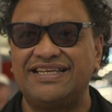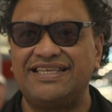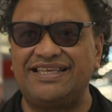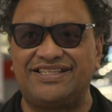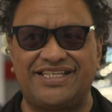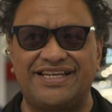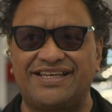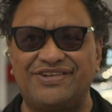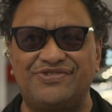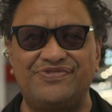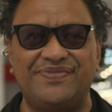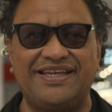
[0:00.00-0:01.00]
You take it
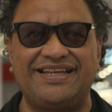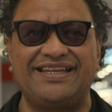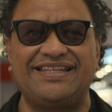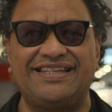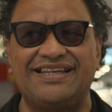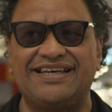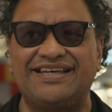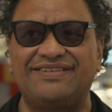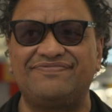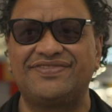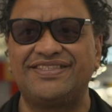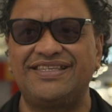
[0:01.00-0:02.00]
all, man,
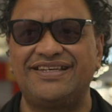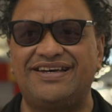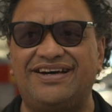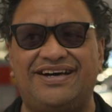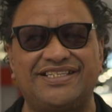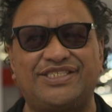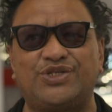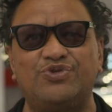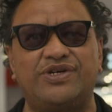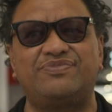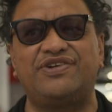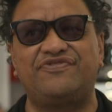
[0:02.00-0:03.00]
and it's still
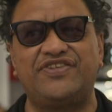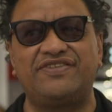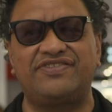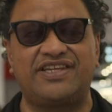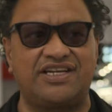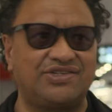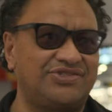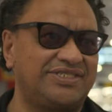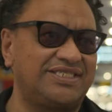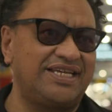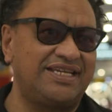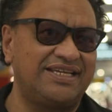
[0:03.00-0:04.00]
one of my favourite
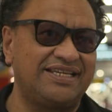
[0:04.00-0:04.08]
countries, eh?